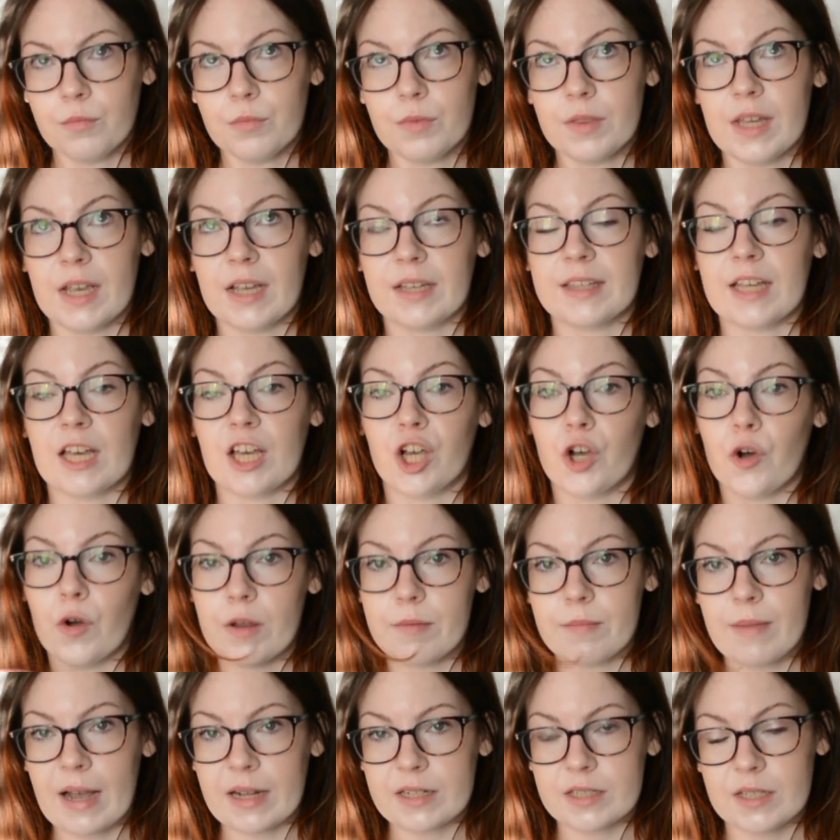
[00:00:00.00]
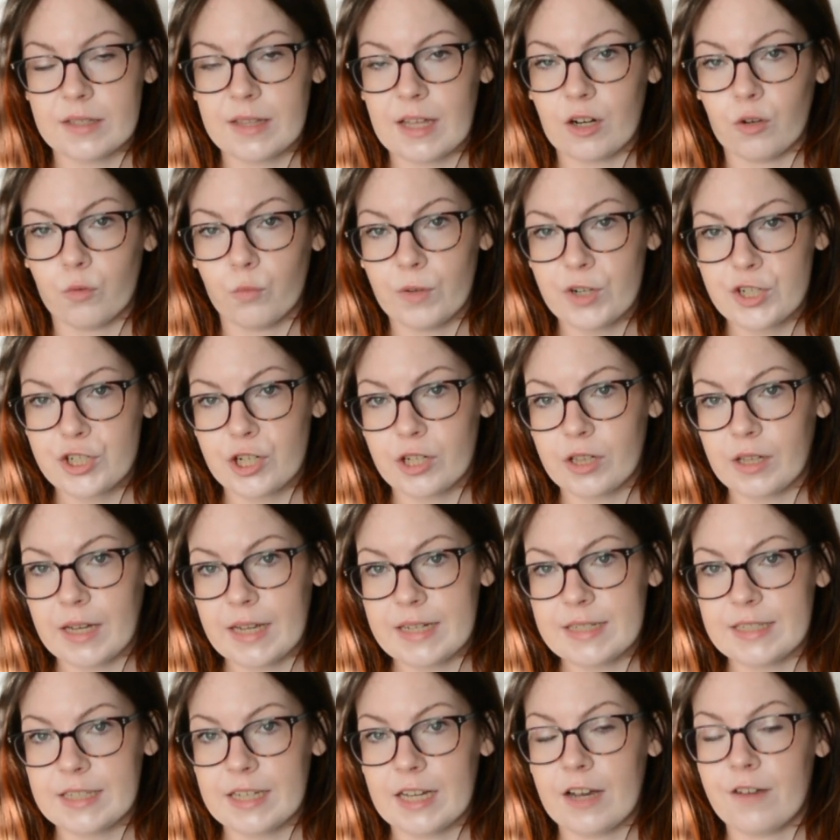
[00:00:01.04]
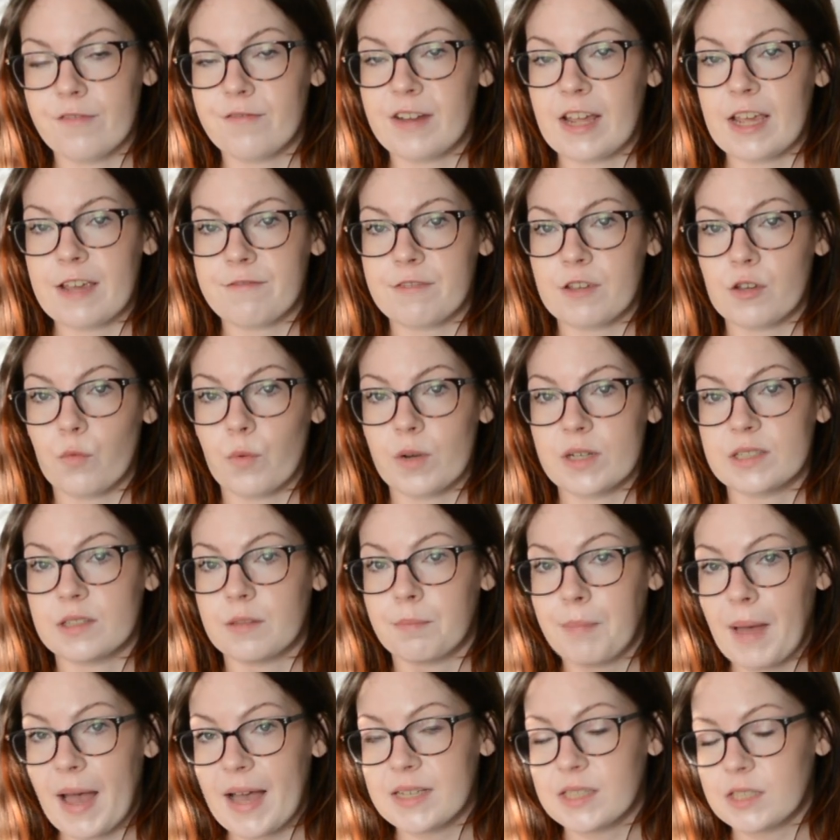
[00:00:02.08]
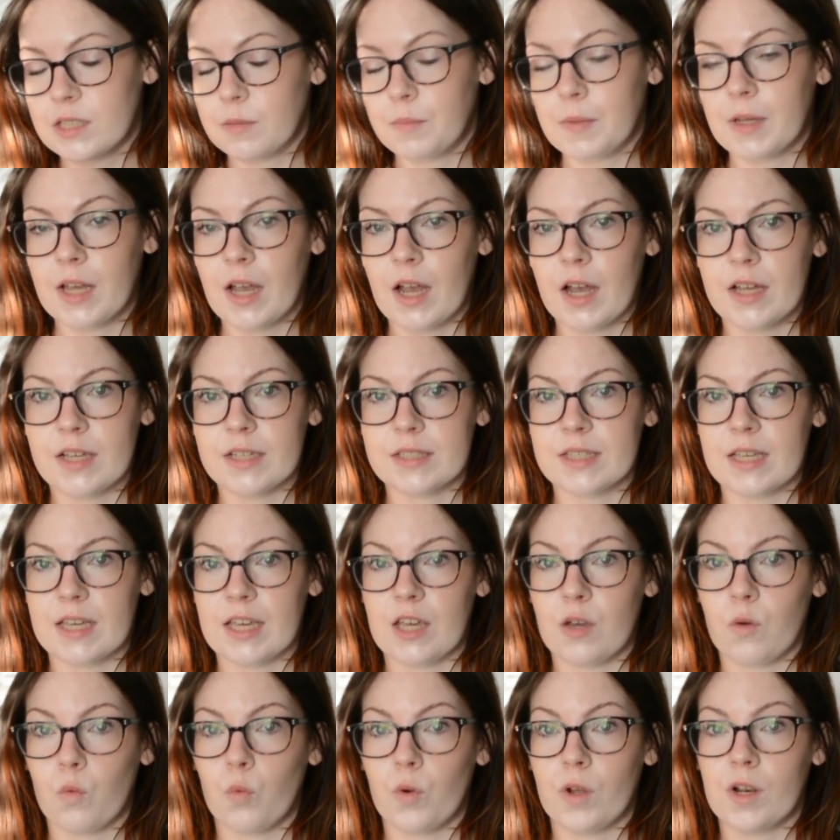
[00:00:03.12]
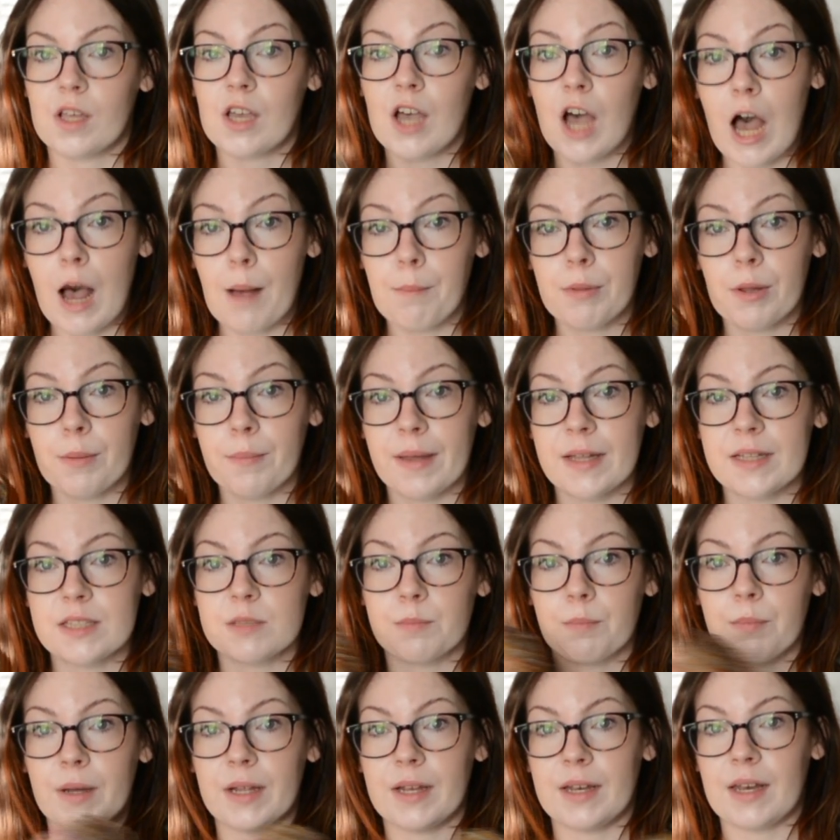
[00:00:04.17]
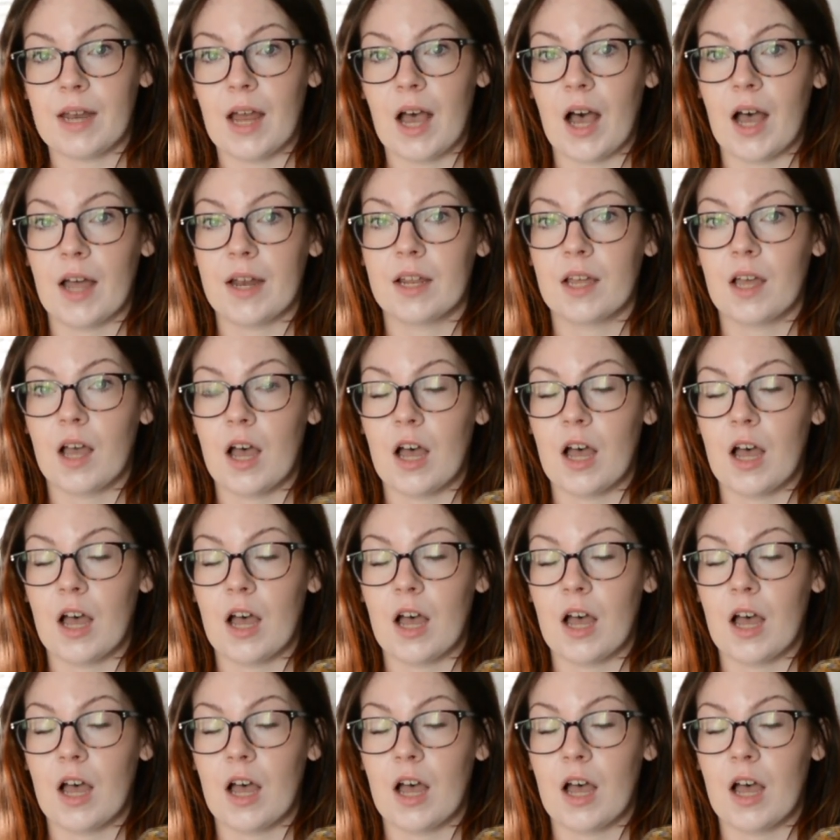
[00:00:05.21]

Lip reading: think that going back to that original idea of navy was best because it would complement but not